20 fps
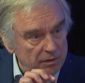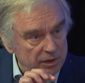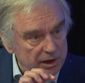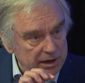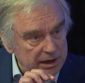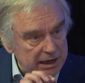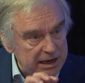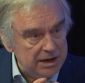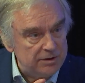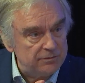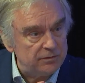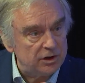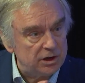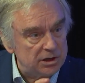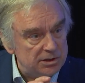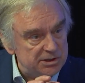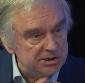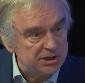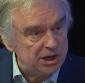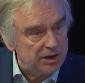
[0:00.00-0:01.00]
need for
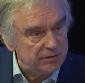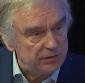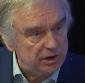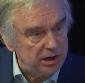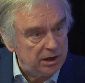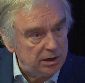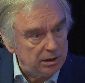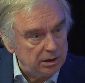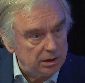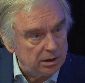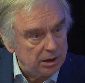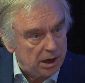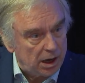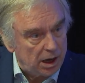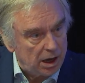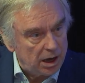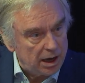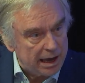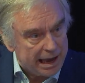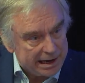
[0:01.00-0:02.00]
conserving
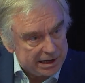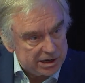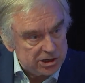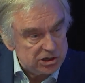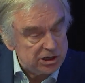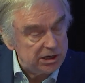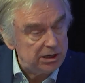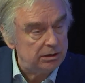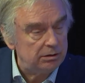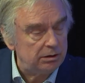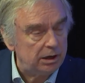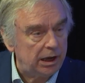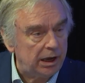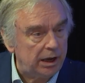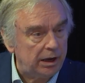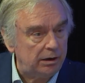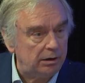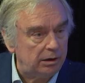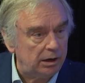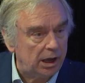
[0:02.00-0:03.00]
energy
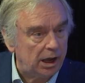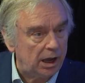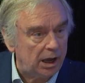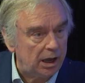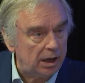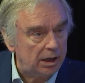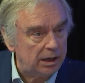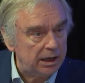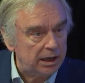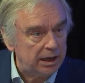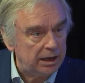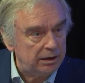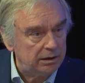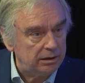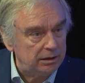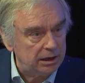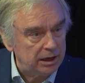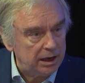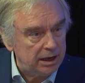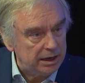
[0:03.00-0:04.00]

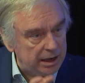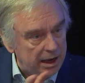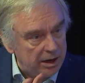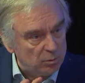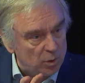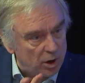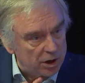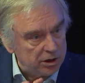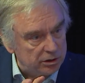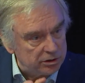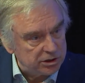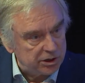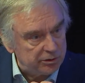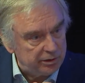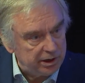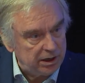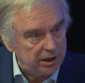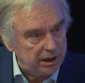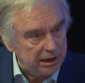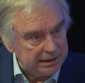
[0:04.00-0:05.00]
in what you're
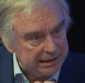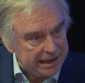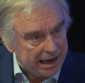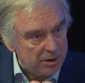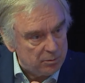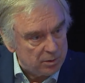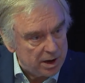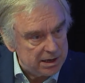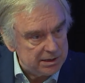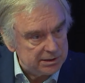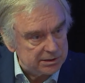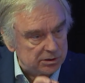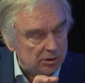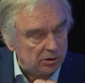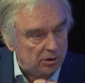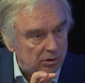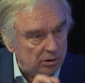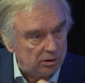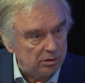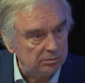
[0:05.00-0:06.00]
doing in gateways,
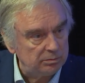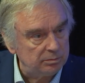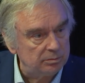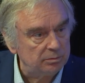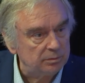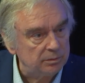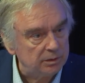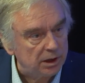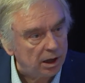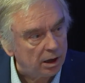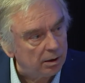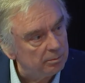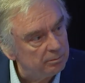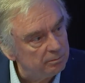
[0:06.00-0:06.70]
or not?